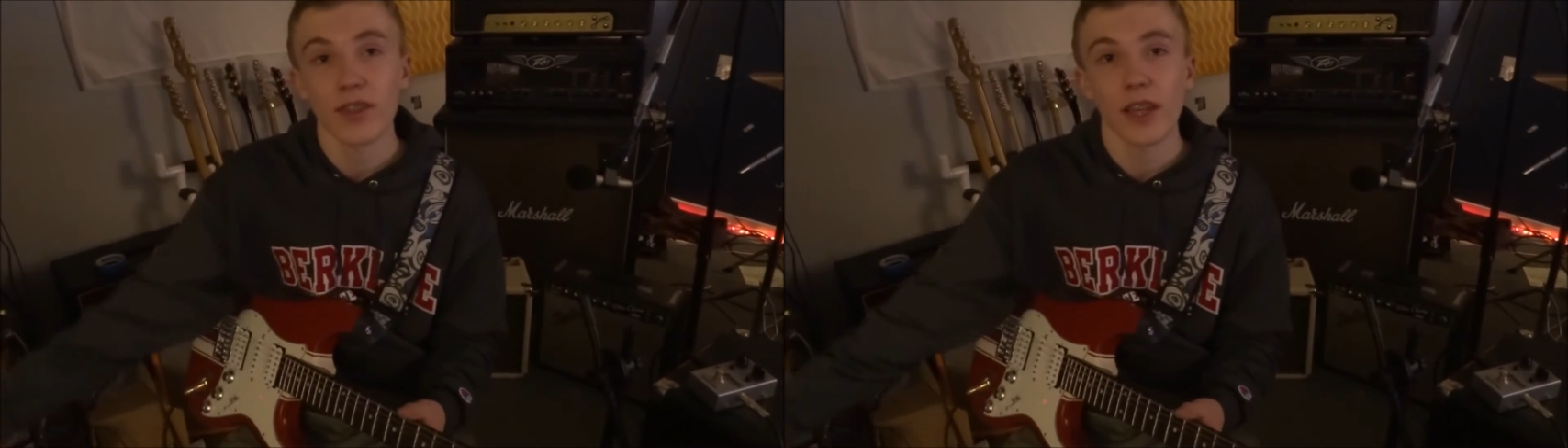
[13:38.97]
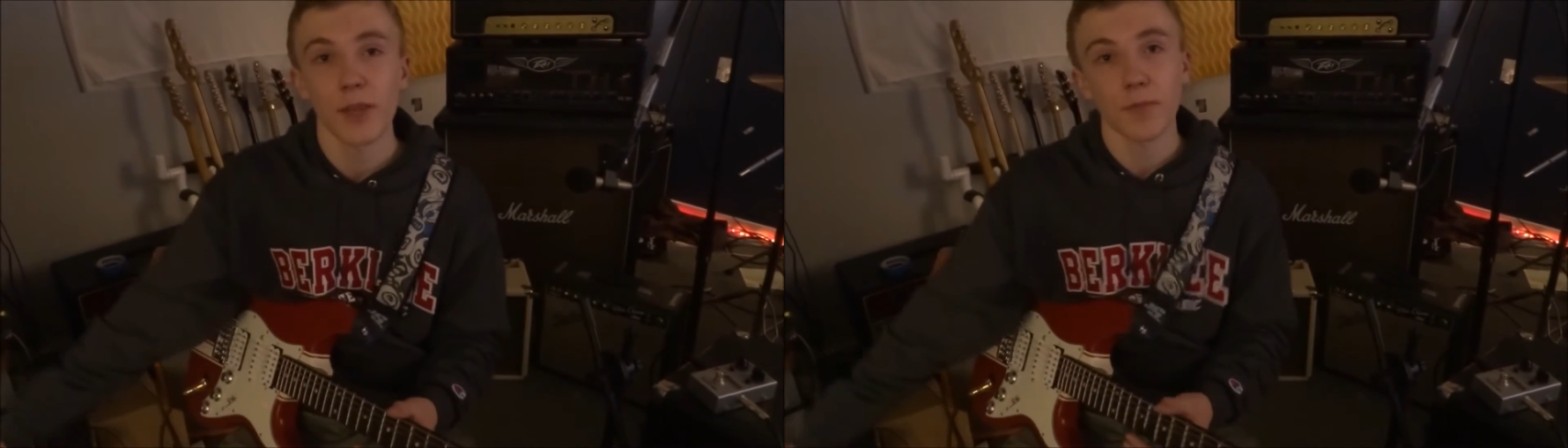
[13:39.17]

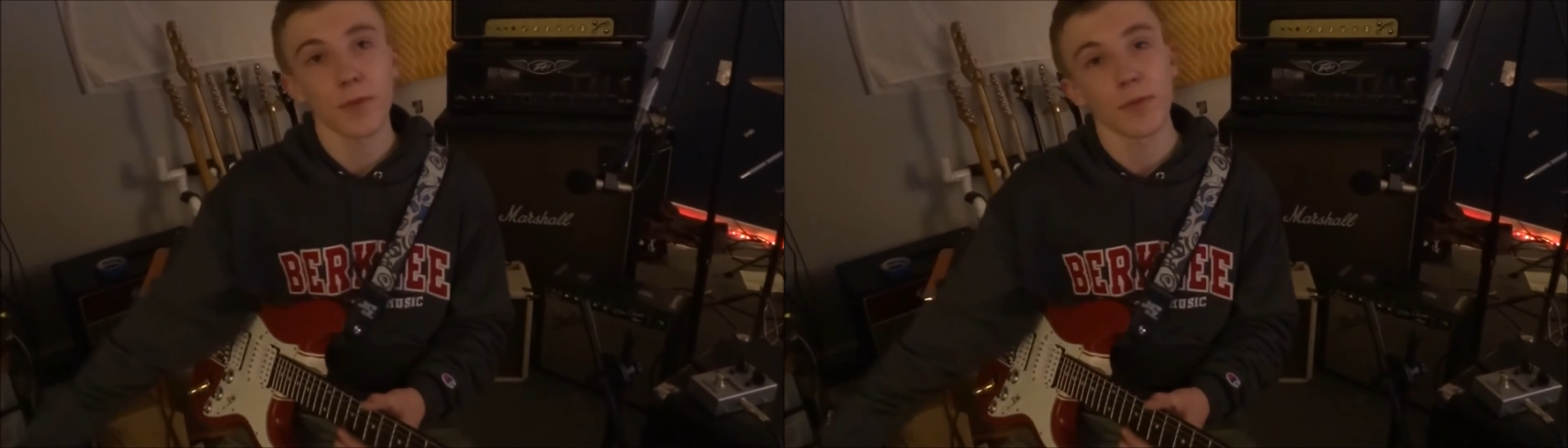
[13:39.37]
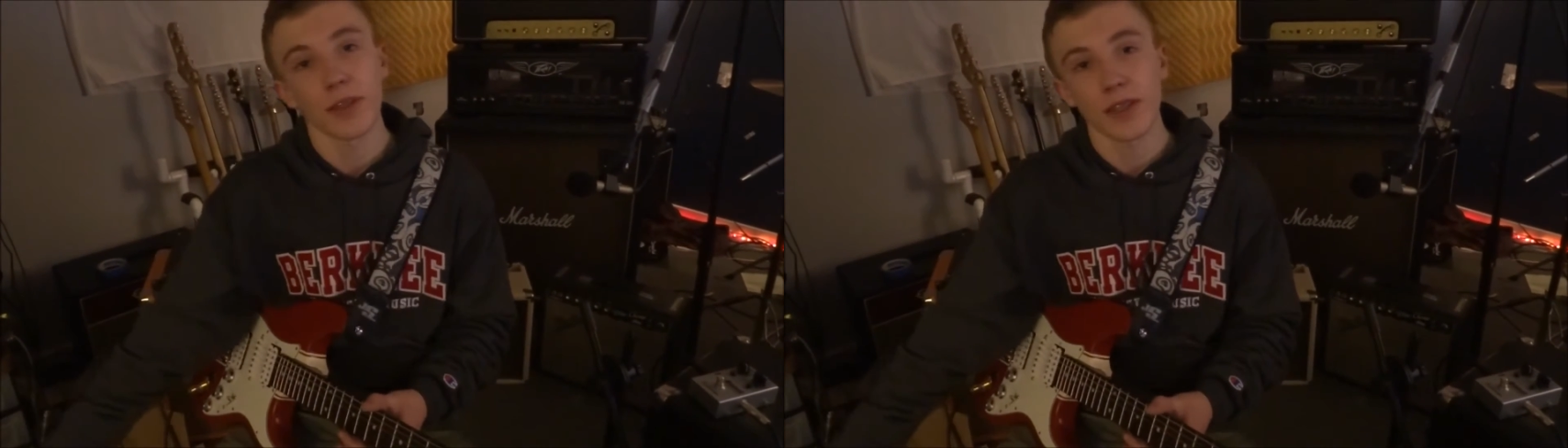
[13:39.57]
side of the
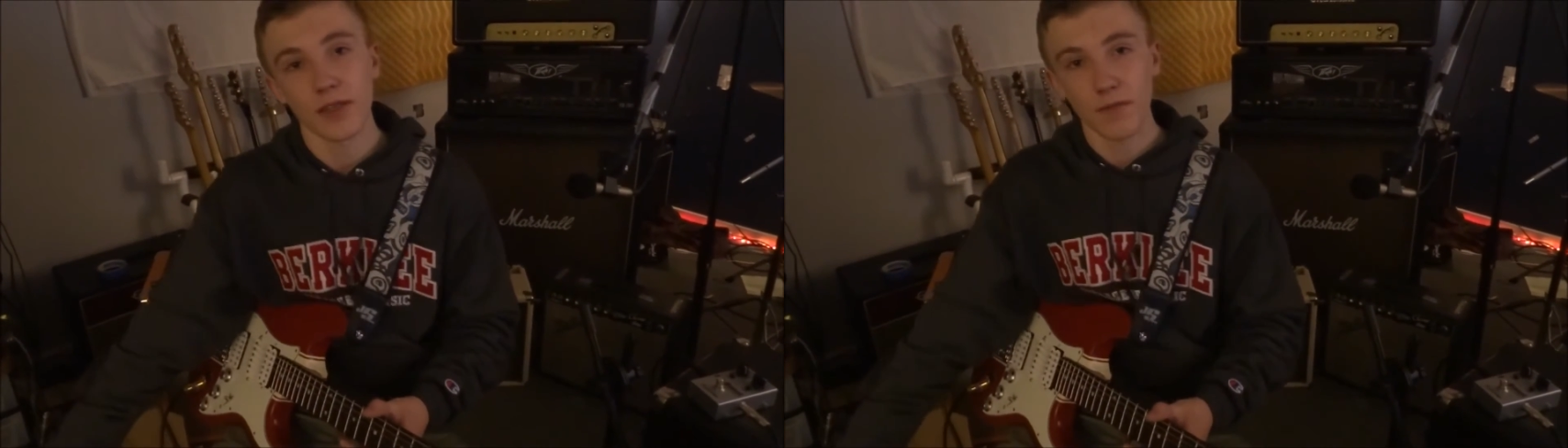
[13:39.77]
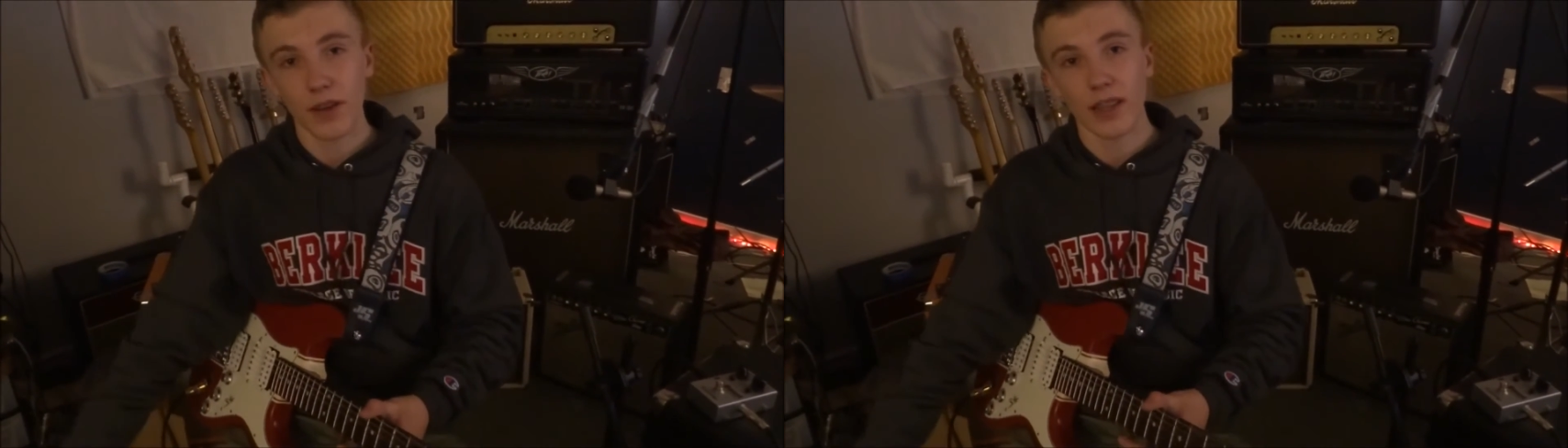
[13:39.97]
room because it's
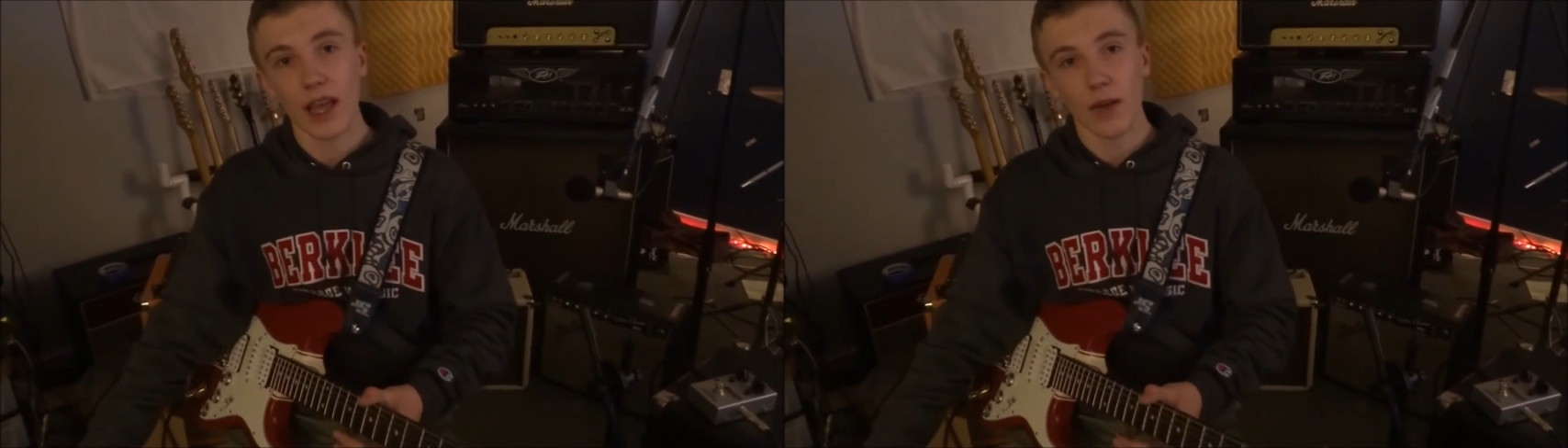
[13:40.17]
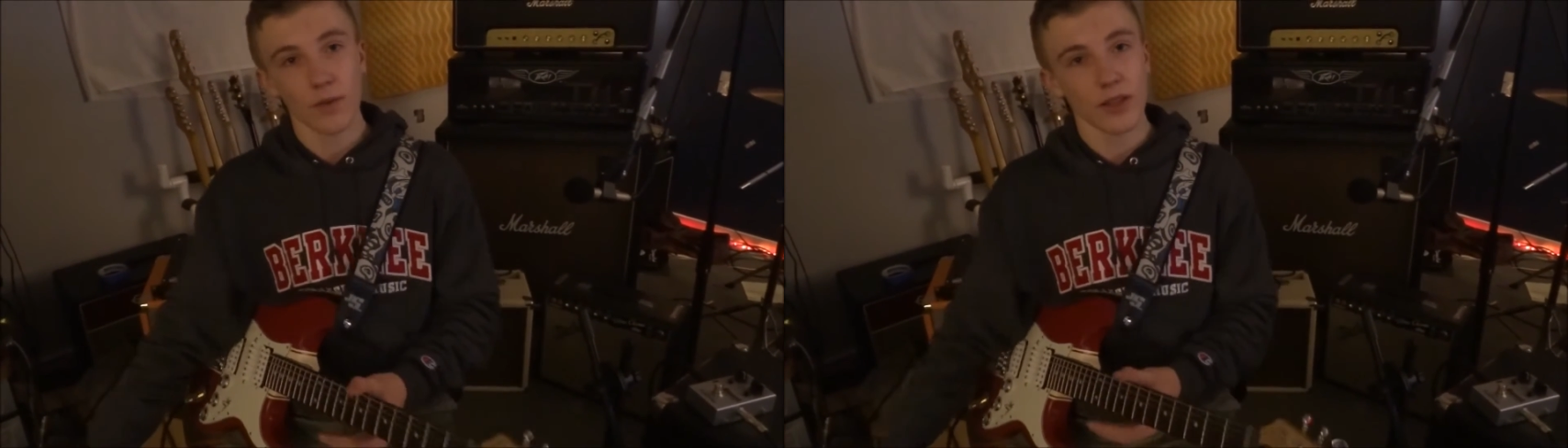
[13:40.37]
very
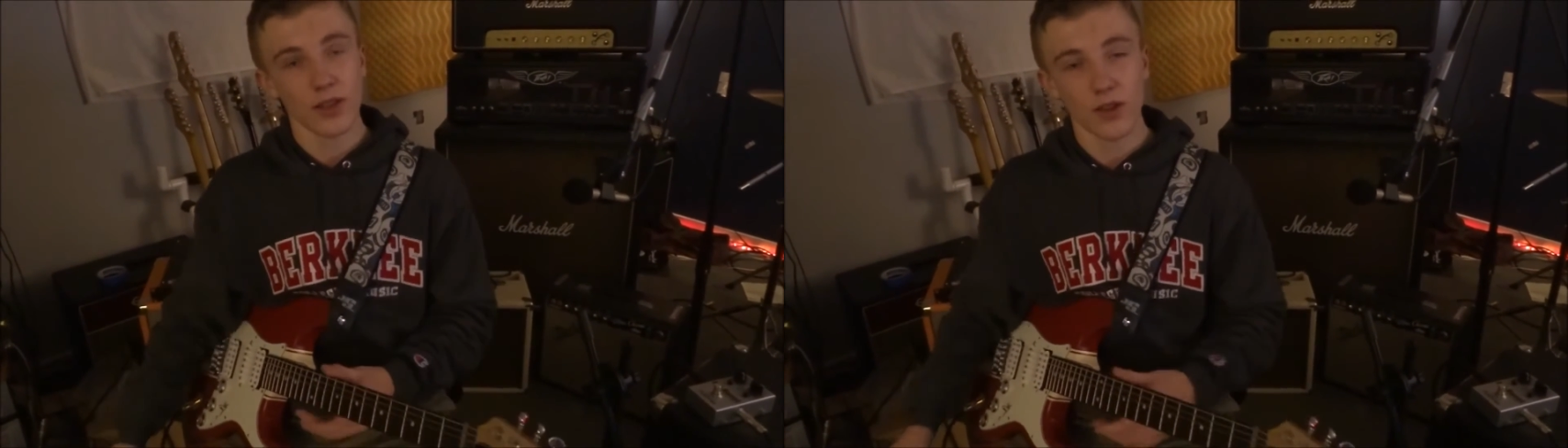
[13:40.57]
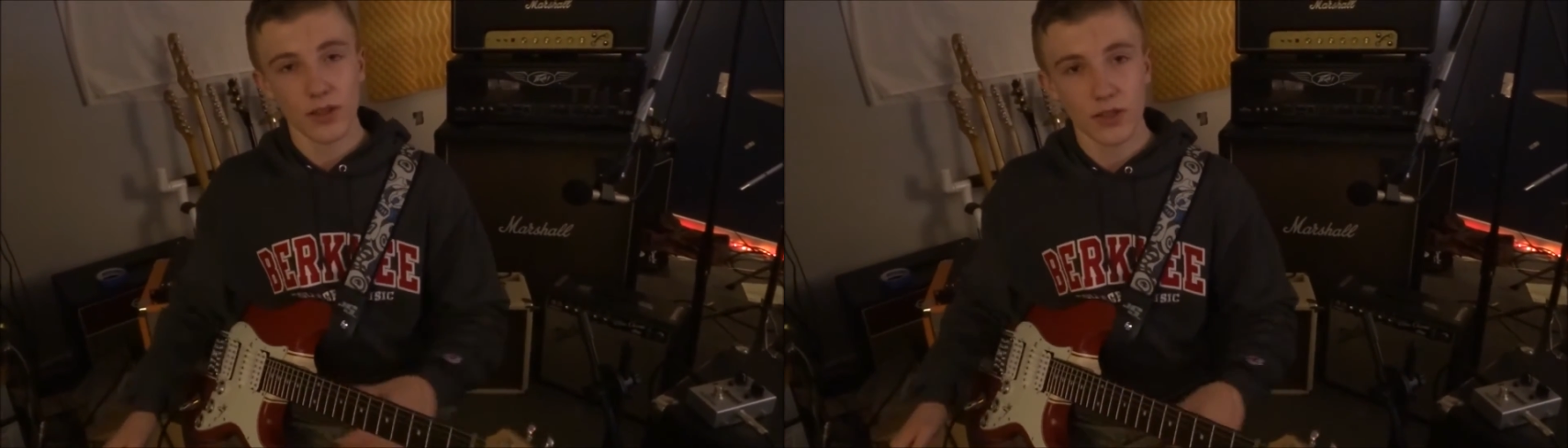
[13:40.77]
loud and it's
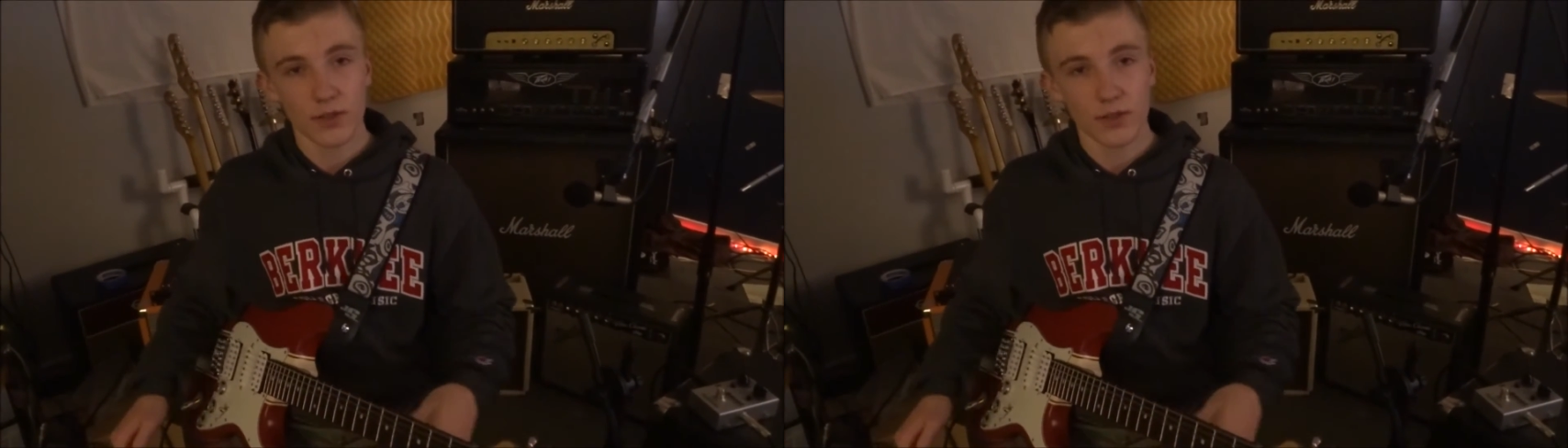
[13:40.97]
hard to,